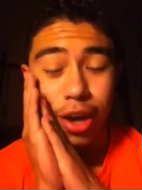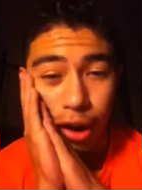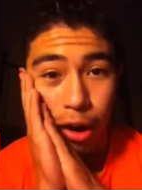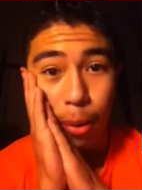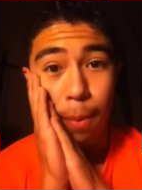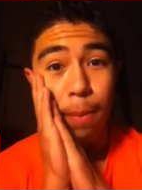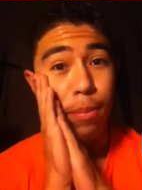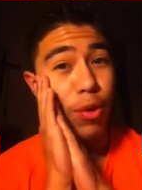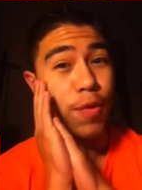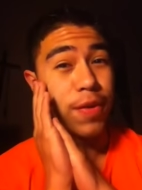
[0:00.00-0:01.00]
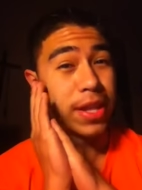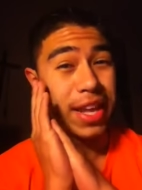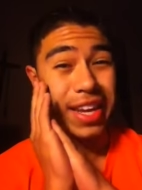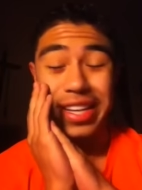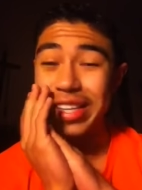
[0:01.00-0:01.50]
up movie.
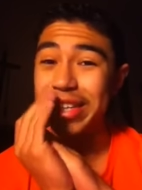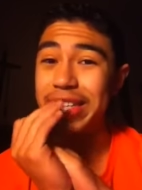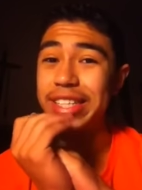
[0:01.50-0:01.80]
Like,